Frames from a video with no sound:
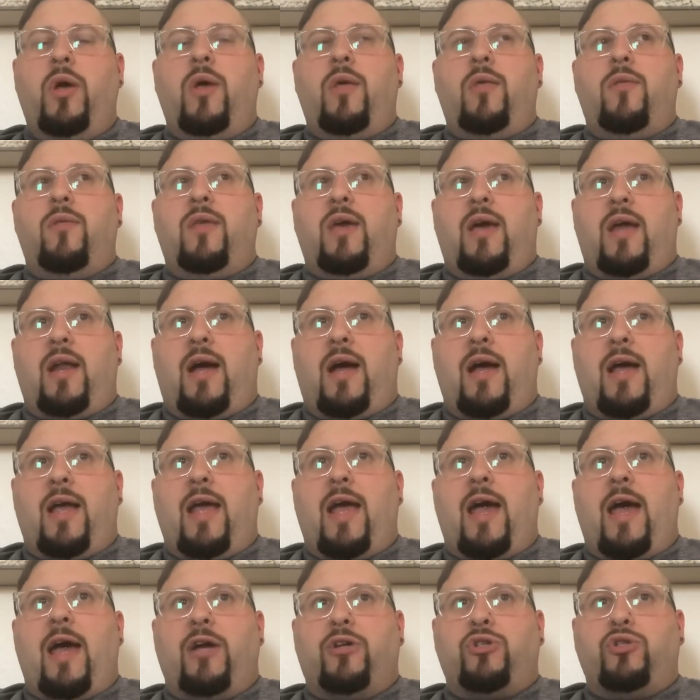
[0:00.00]
that I
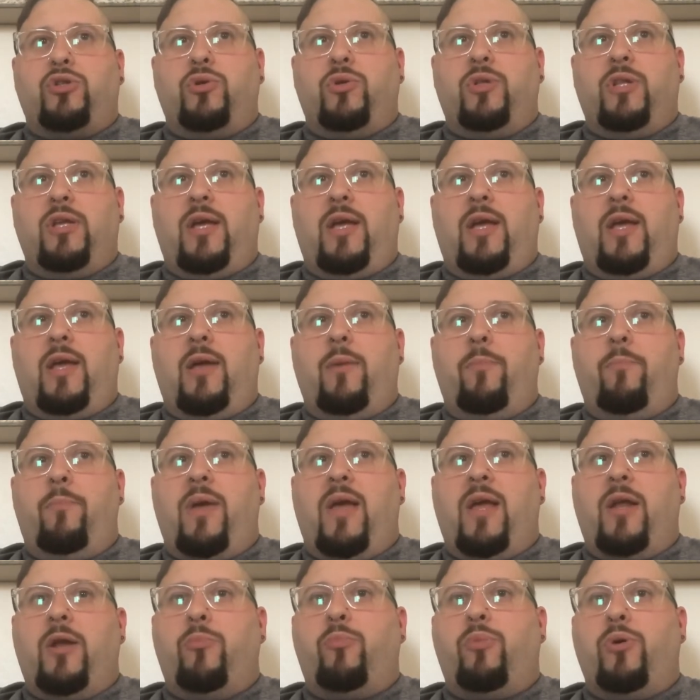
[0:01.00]
actually
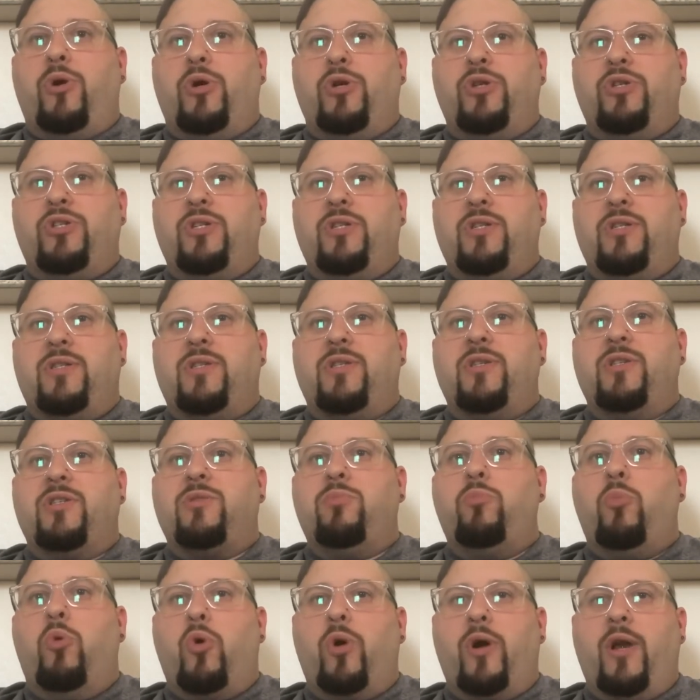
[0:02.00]
made a purchase this
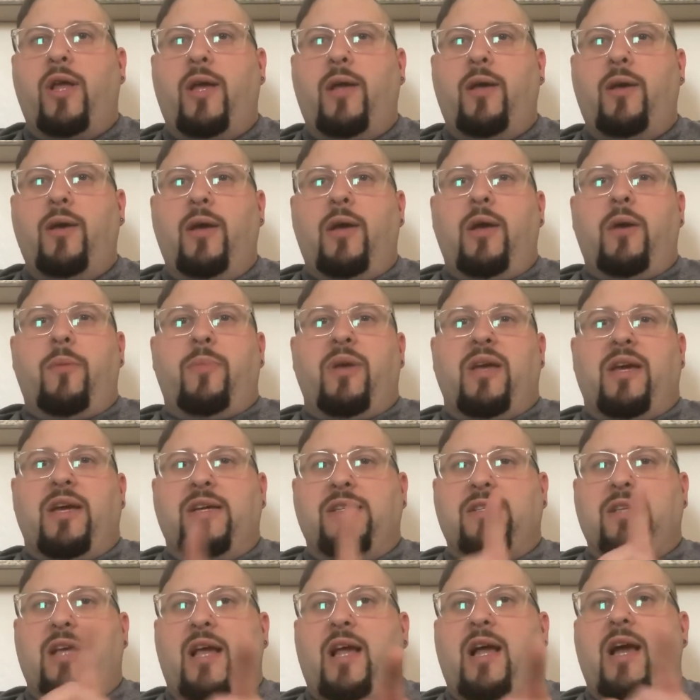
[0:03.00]
morning
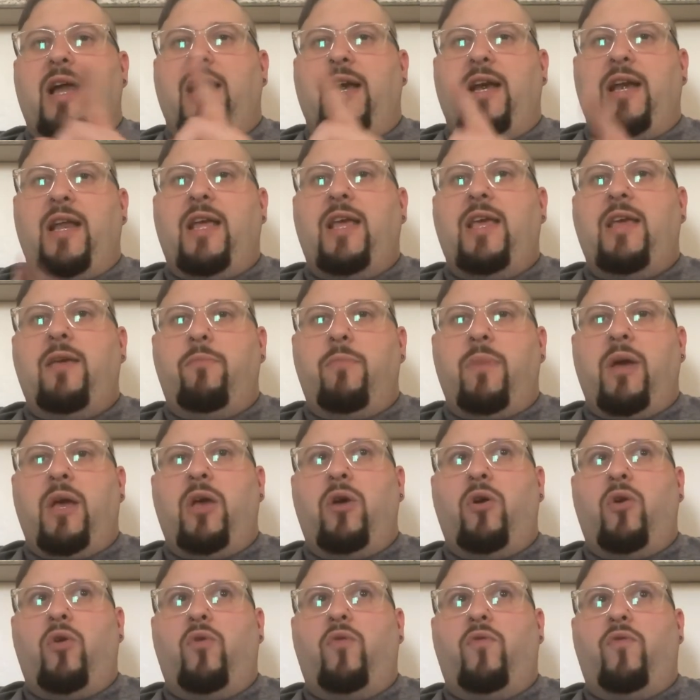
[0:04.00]
because I got an
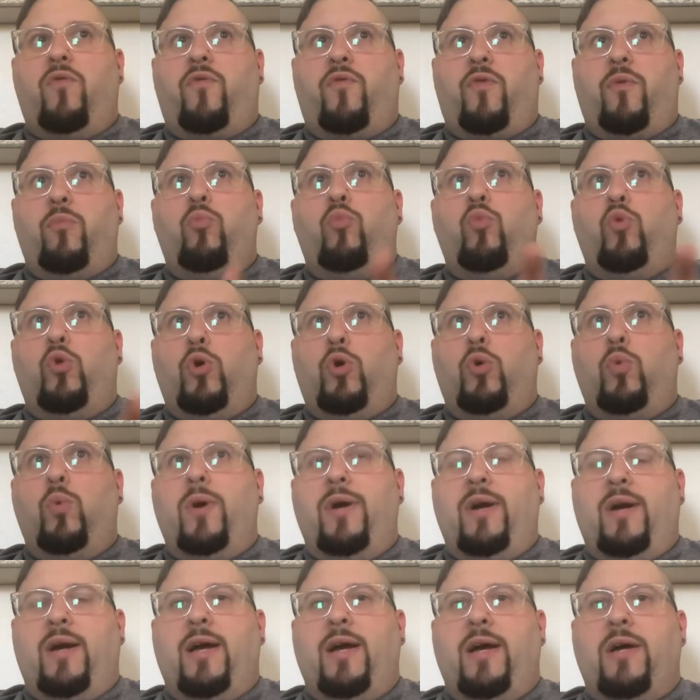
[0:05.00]
email from Wool
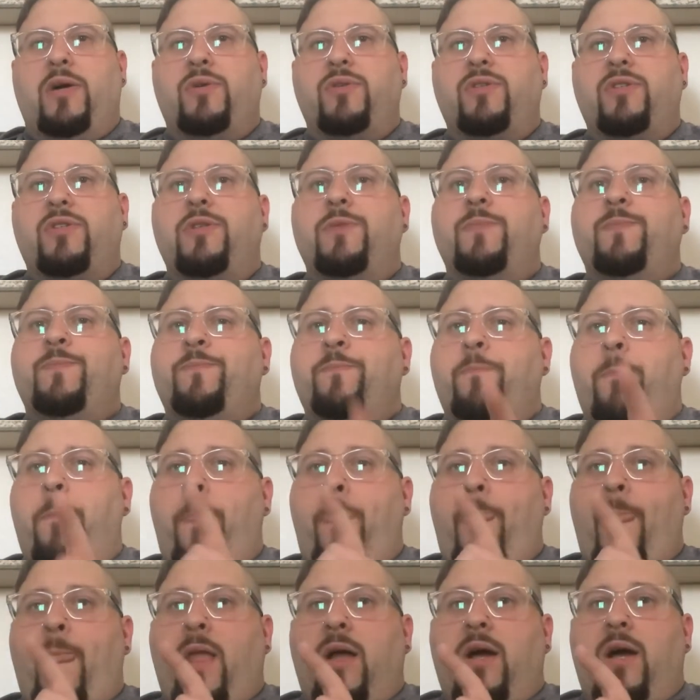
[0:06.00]
Warehouse
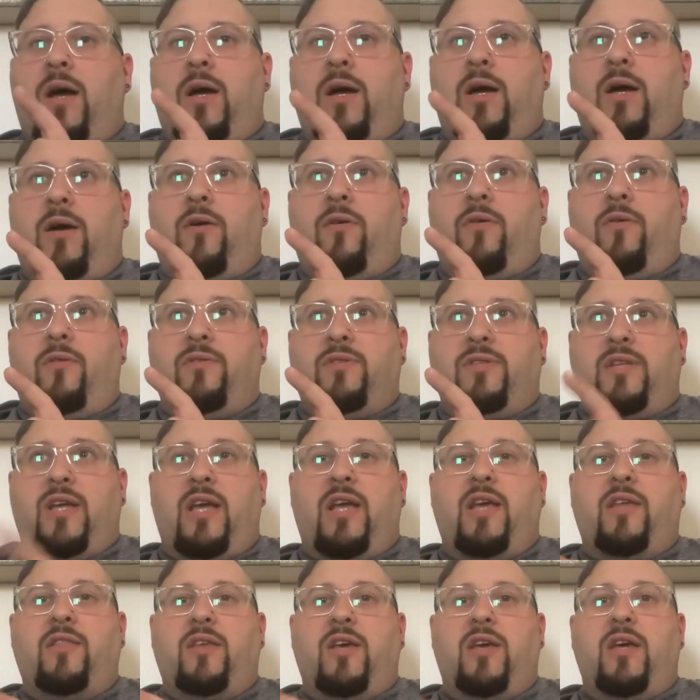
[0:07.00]

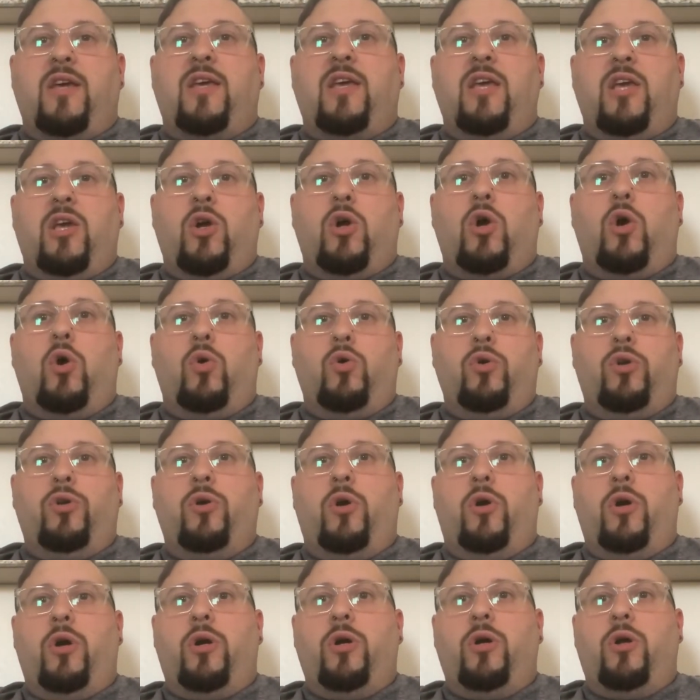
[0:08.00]
saying that King Cole
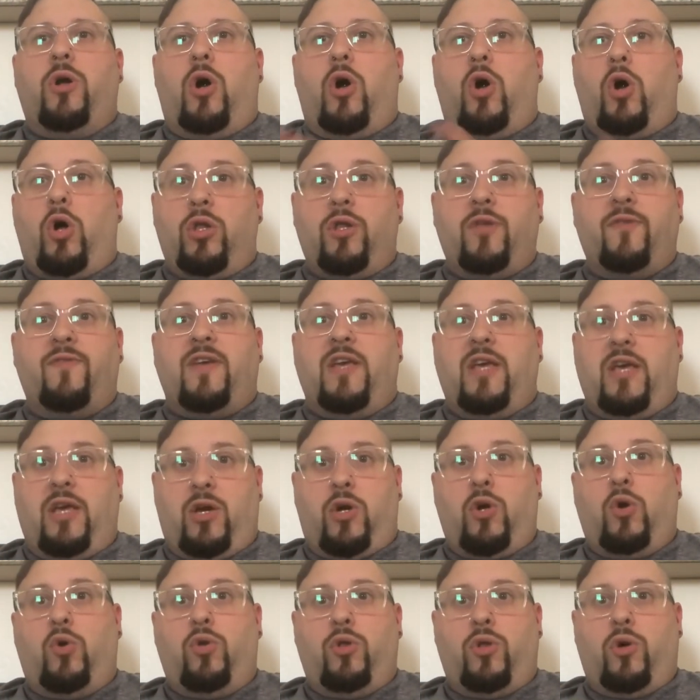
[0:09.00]
yarn, all of King
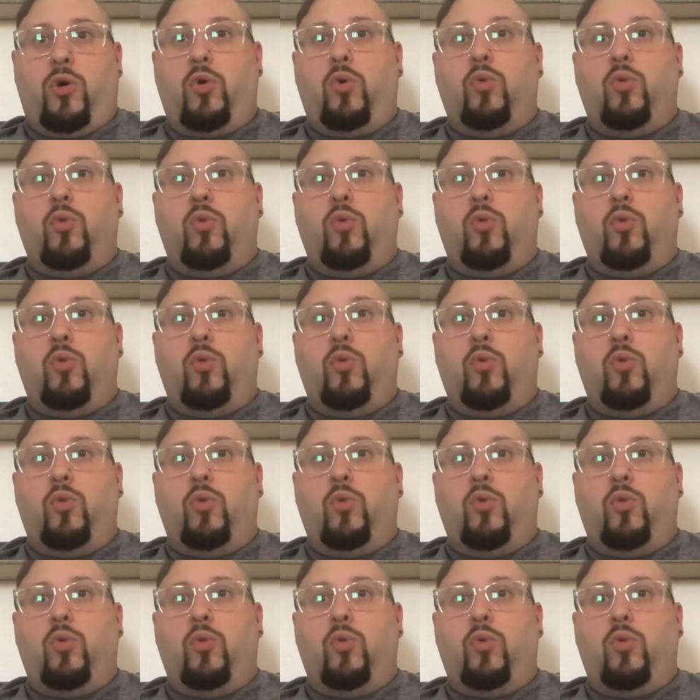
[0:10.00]
Cole, the whole